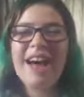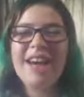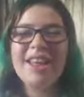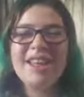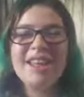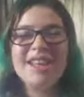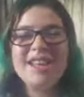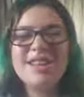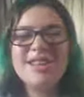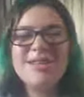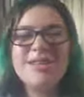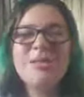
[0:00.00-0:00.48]

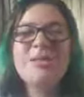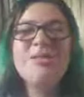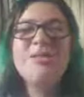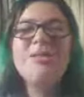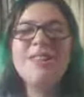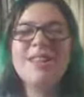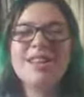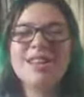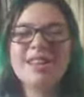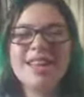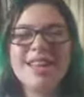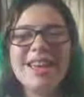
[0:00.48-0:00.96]
They do
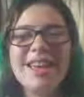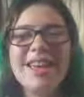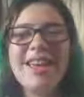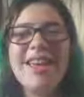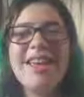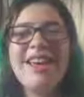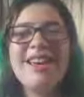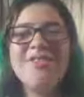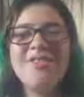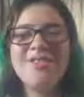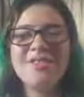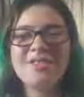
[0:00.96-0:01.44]
the, like,
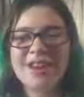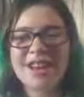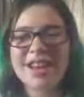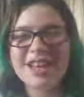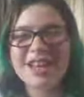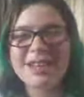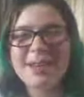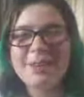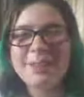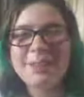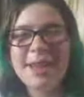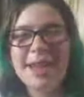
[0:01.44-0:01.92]

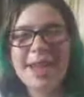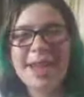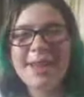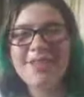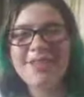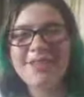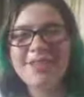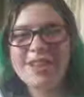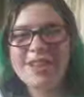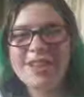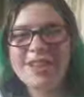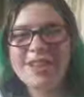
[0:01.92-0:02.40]
random
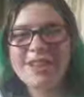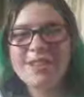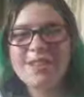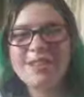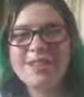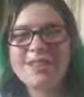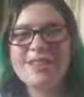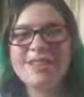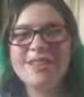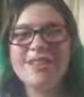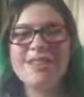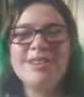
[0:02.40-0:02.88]
type
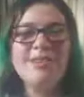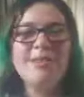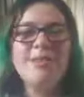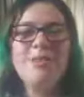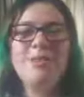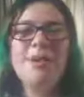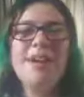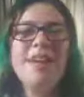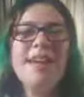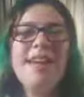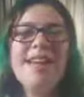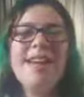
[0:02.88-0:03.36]
videos. They
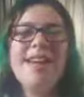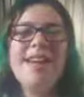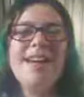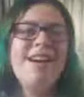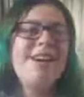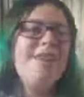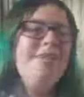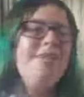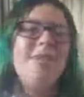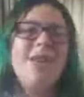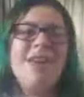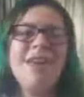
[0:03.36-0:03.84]
do
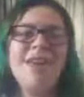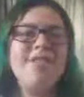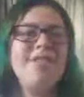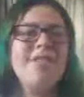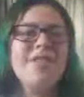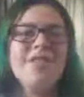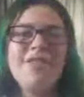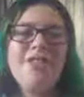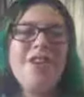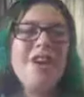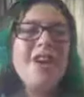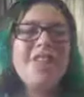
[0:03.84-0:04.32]
whatever
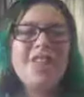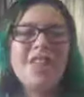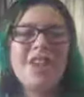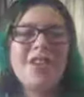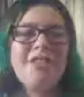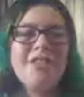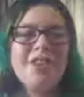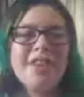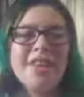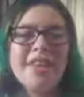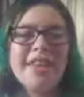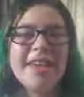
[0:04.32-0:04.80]
the fuck they
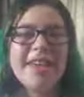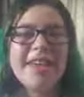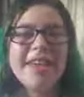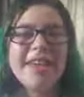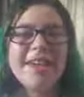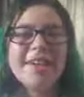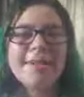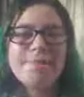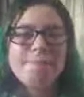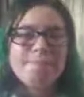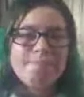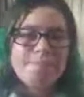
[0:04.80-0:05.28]
feel
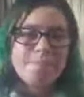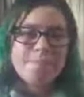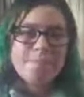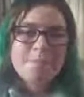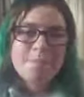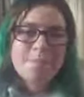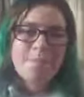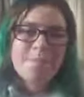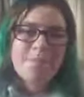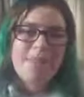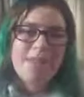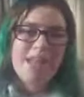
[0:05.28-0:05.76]
like.
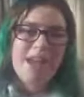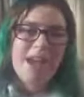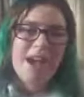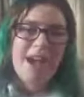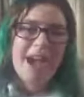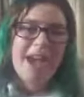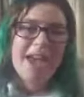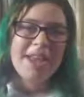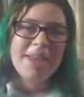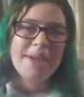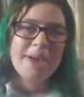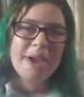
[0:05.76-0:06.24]

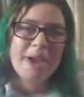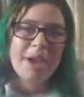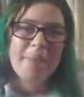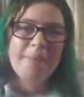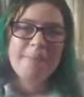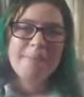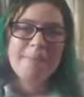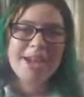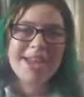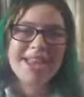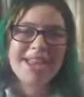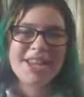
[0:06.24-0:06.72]
And
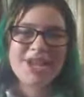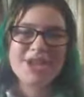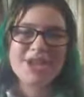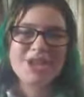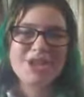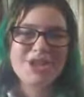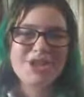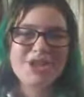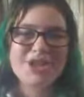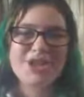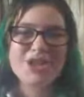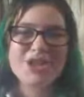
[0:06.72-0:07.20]
Mike and
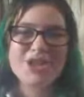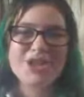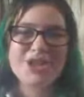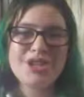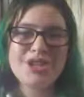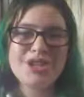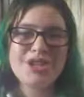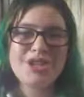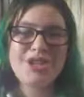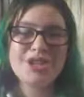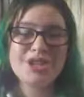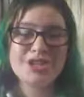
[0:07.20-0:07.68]

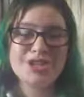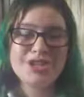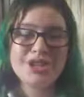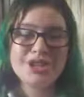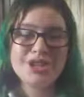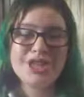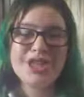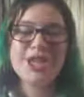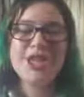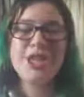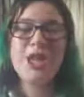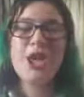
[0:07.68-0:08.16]

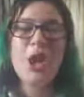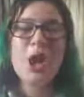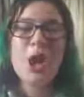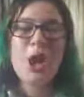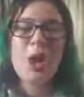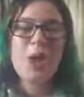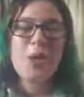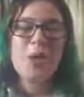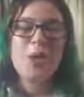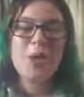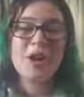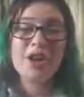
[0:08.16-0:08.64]
Tristan
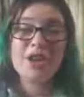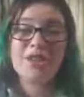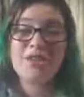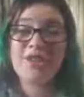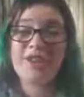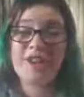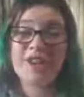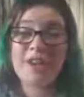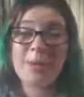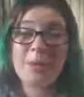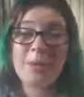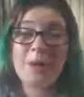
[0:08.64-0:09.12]
work
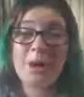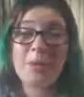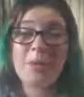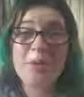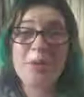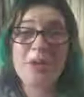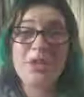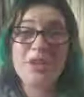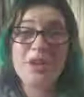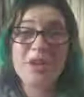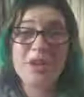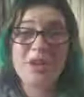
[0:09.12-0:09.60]
very well
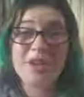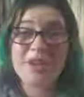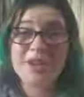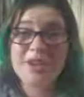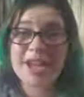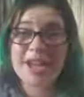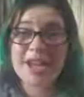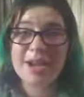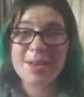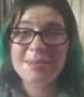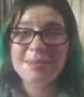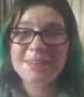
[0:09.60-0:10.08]
when they're on
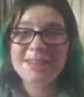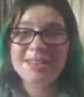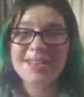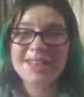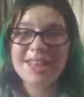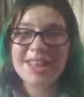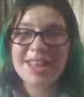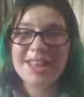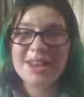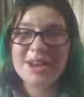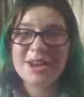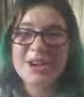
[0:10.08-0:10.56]
camera
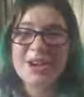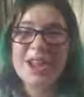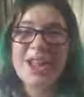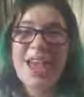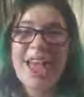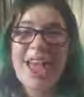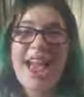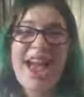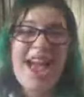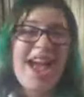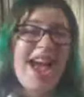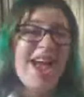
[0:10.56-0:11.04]
together.
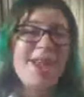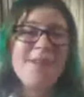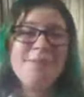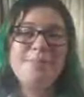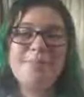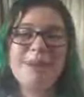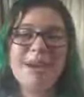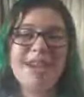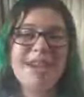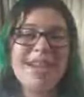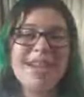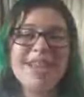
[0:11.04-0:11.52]
And
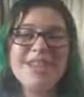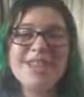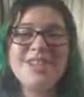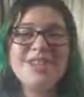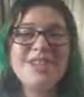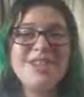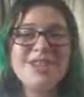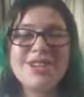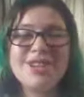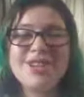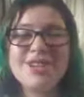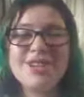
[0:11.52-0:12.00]
Mike is
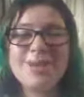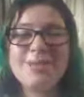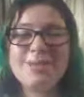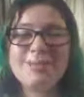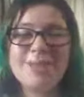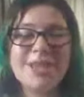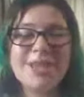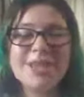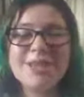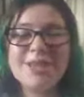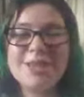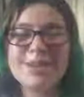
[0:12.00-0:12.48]
just
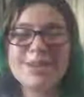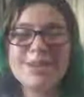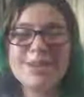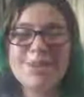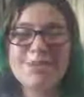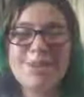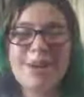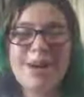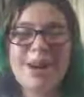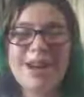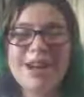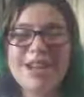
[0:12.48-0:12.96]
amazing to
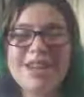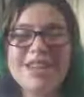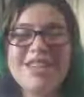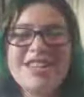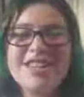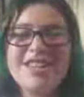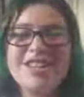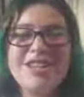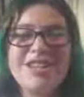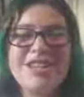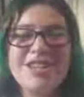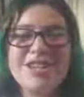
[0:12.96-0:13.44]
watch.
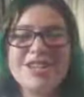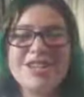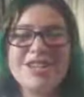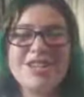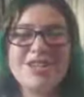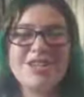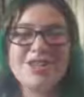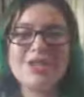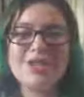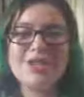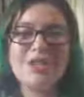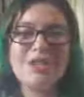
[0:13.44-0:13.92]
He's
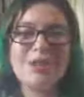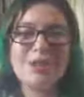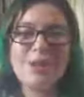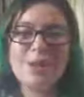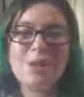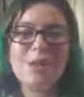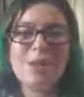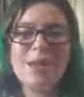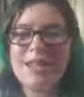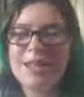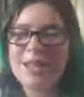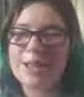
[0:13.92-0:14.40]
just so
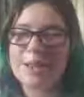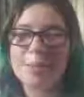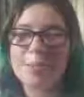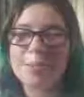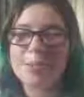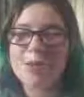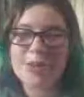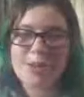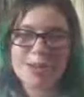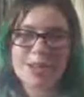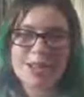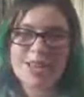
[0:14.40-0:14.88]

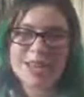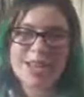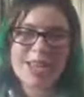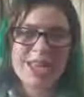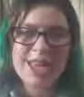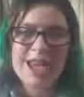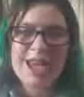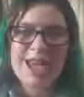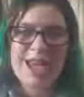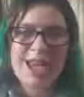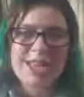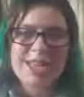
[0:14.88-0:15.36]
likable. Like,
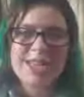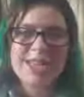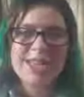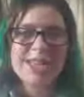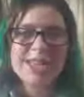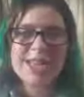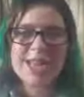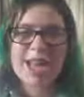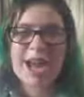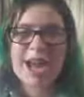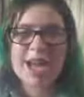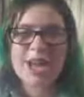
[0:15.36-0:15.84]
he's
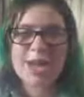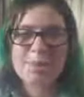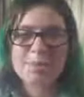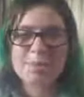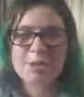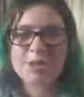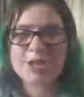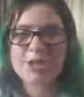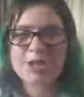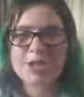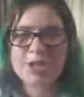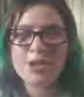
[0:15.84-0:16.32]
the kind of
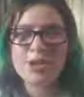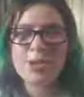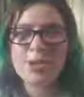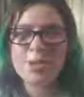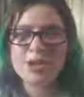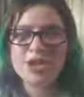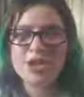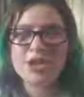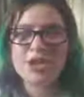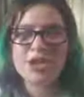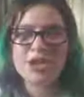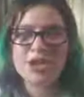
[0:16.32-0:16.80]
person you
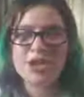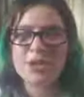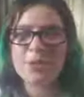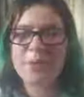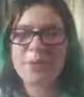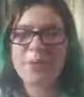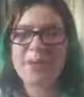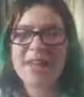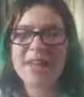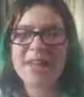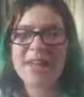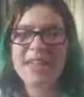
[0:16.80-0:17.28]
want to chill
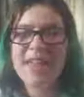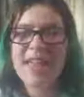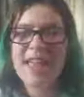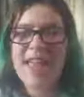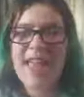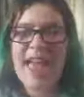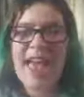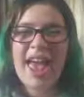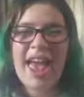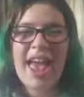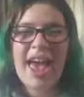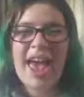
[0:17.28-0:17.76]
with.
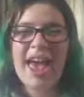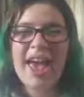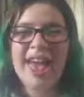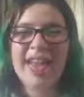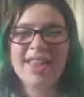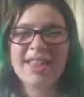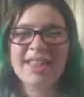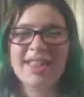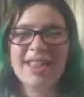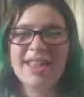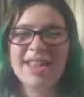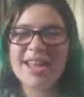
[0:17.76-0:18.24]

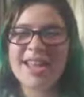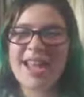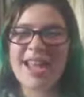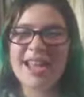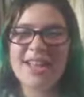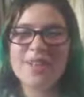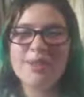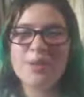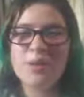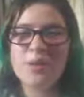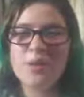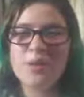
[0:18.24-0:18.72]
And, like, I
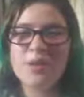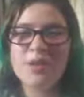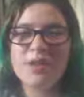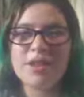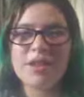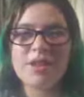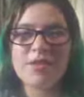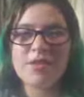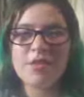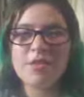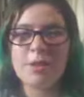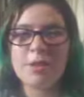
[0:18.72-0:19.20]

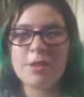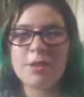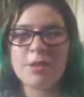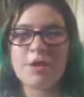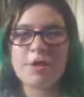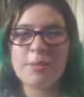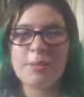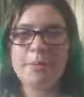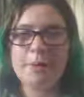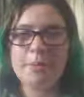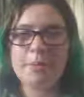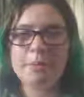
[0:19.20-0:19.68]
totally agree with
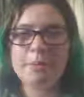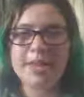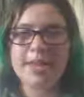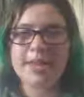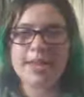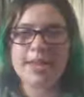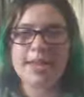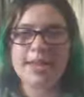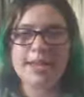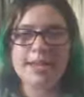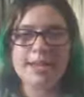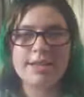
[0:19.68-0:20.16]
him on
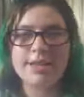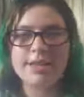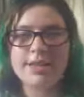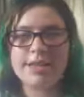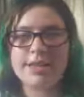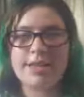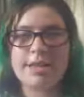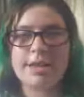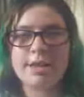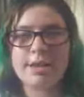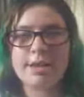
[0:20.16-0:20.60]
bacon. So,